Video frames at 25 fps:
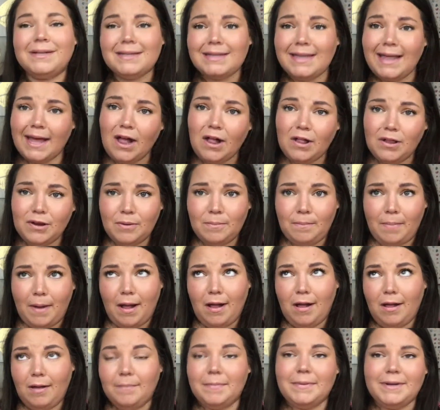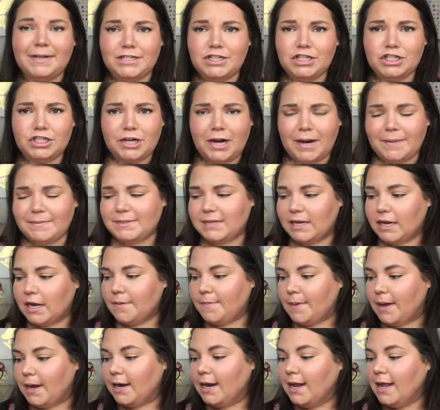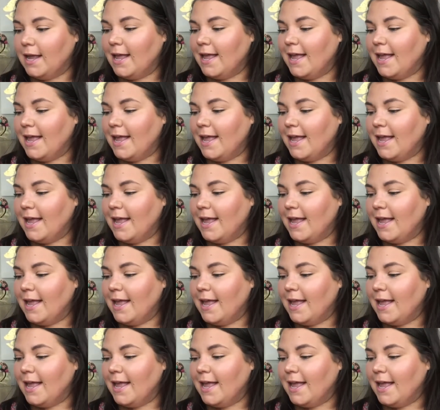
they call it a balm, it's a chapstick, come on.